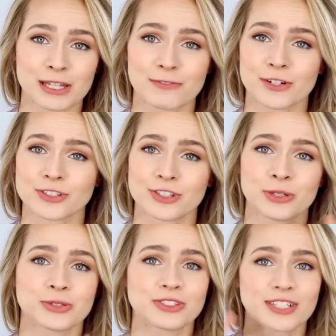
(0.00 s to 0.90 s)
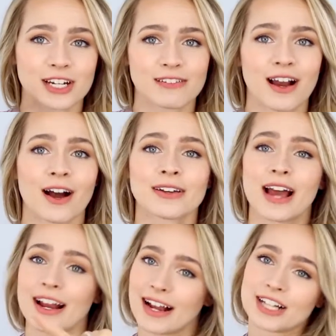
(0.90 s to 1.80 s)
by the first 2, stick
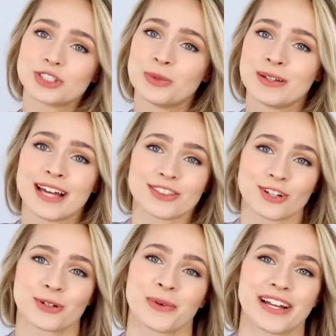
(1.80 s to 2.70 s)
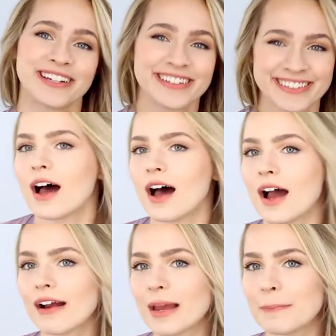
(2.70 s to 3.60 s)
around. I got you on that 3rd one.
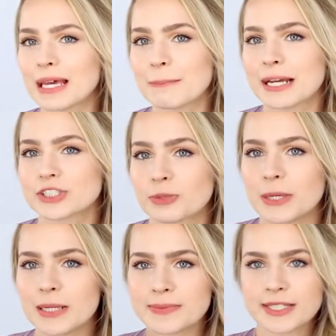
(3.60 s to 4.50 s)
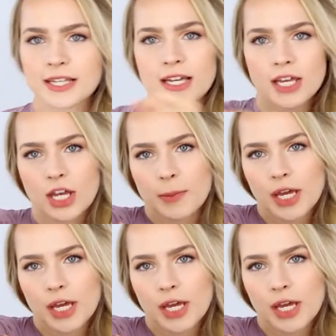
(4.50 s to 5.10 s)
All right, big picture peeps, here